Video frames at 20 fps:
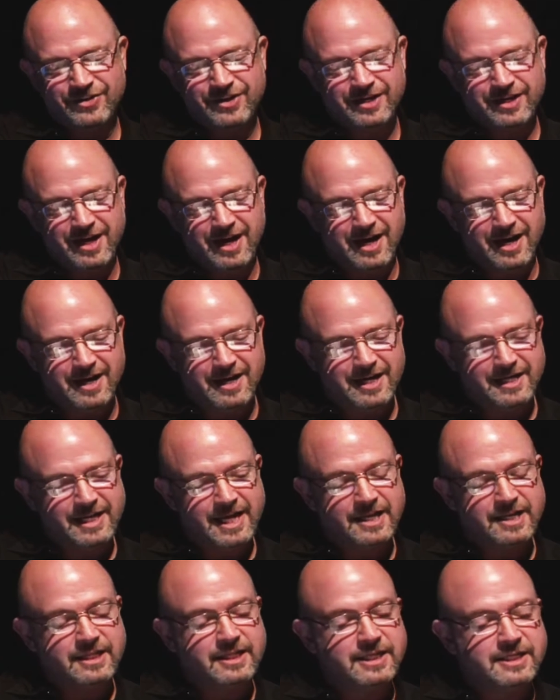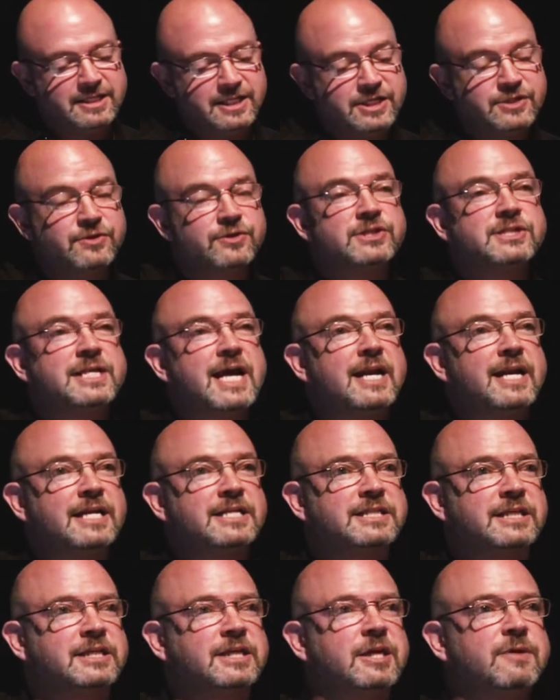You can, again, these are
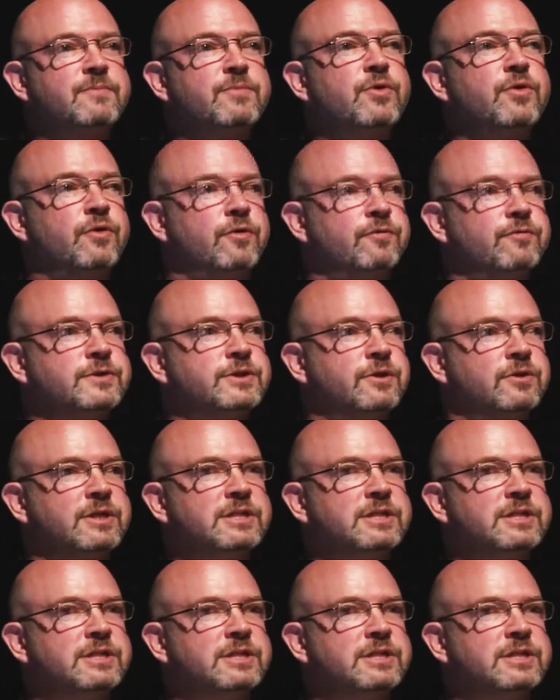settings that can move.